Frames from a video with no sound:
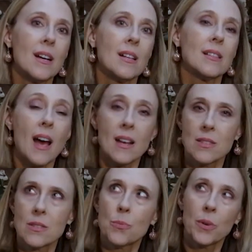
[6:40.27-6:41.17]

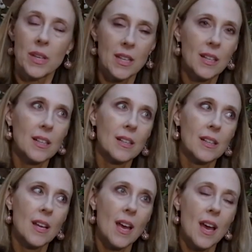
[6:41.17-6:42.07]
last week
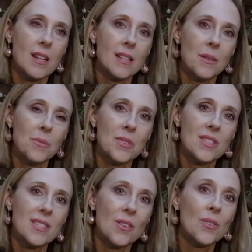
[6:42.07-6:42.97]
and it
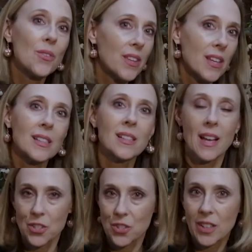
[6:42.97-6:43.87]
was the Earthy and
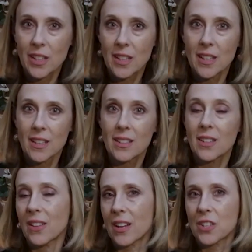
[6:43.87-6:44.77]
Electric
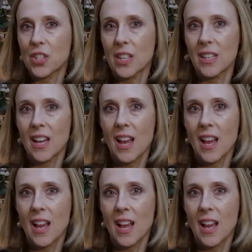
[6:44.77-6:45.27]
collection,